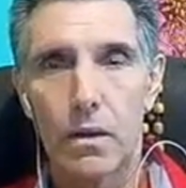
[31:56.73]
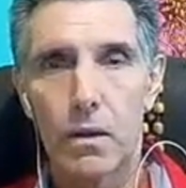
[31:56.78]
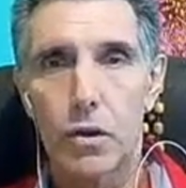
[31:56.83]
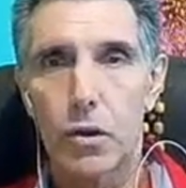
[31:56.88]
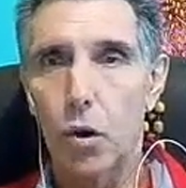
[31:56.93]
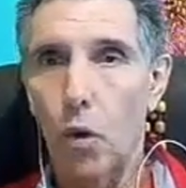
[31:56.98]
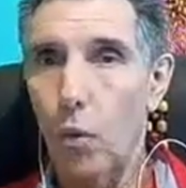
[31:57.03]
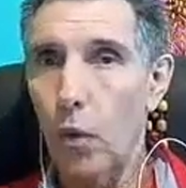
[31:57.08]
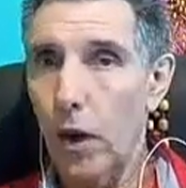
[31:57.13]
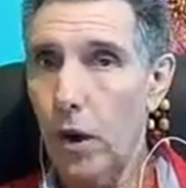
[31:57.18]

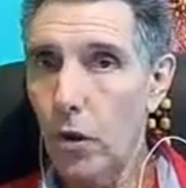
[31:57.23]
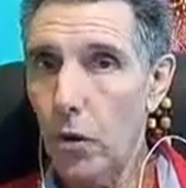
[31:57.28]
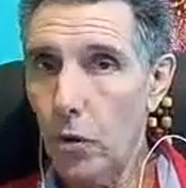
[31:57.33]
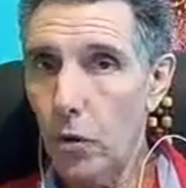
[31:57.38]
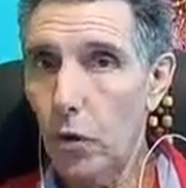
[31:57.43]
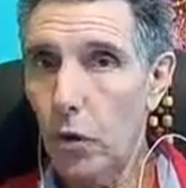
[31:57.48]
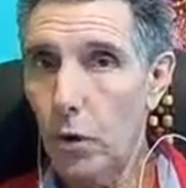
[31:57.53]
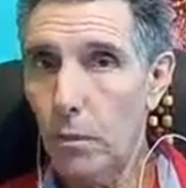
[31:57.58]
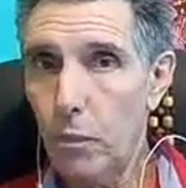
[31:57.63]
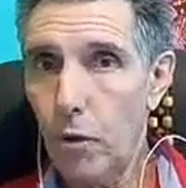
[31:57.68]
So when you
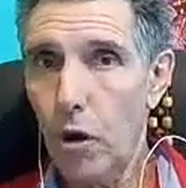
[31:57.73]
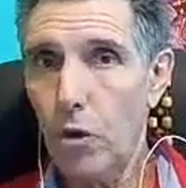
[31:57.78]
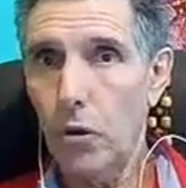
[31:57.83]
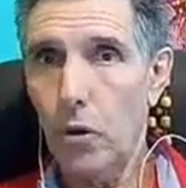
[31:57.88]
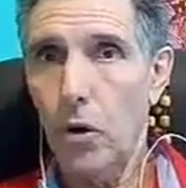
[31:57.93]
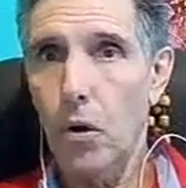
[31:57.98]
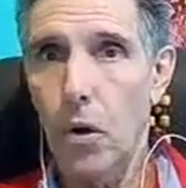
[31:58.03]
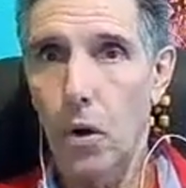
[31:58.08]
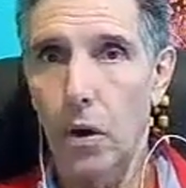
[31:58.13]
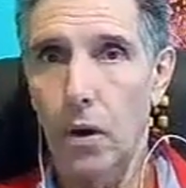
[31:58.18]
do the
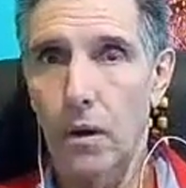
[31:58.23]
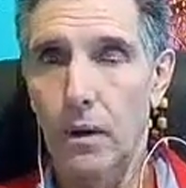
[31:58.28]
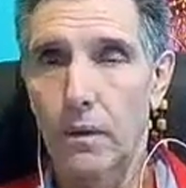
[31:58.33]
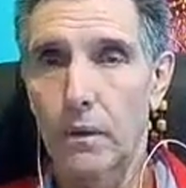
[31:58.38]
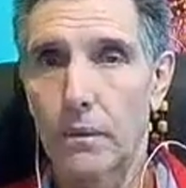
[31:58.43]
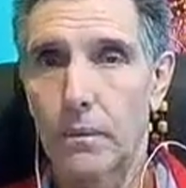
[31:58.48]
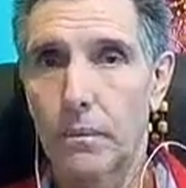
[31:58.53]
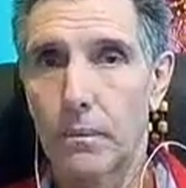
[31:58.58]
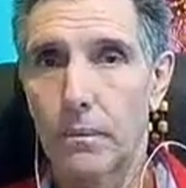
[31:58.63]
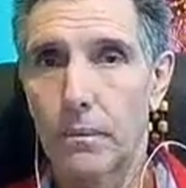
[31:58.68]
protocol,
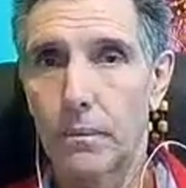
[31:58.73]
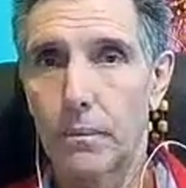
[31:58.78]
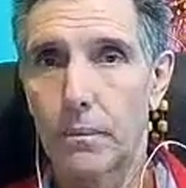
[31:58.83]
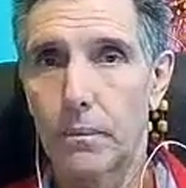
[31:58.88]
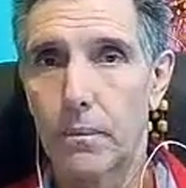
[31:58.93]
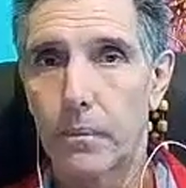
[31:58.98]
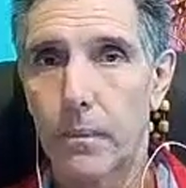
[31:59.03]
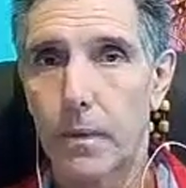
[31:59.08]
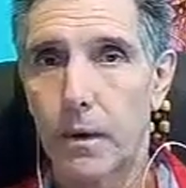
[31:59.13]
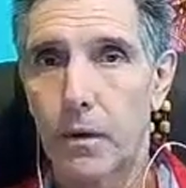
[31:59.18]

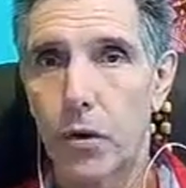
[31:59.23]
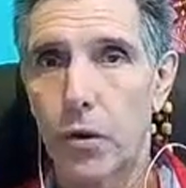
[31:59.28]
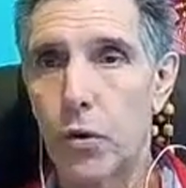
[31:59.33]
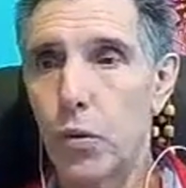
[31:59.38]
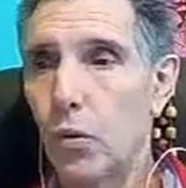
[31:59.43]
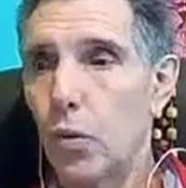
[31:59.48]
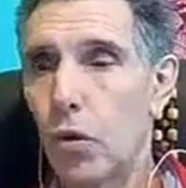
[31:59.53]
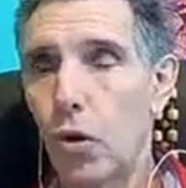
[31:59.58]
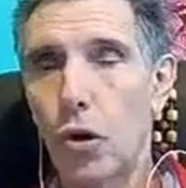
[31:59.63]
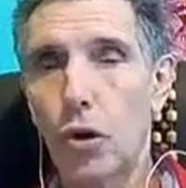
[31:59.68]

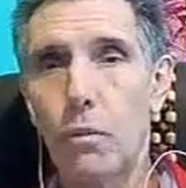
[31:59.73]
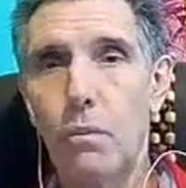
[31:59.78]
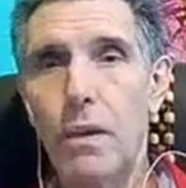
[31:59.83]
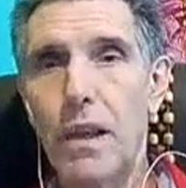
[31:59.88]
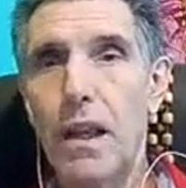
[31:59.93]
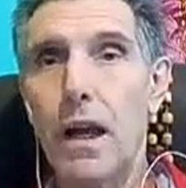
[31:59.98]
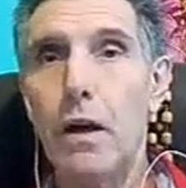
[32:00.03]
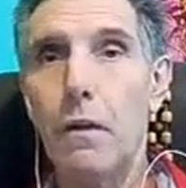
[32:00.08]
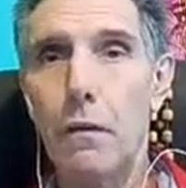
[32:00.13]
do not be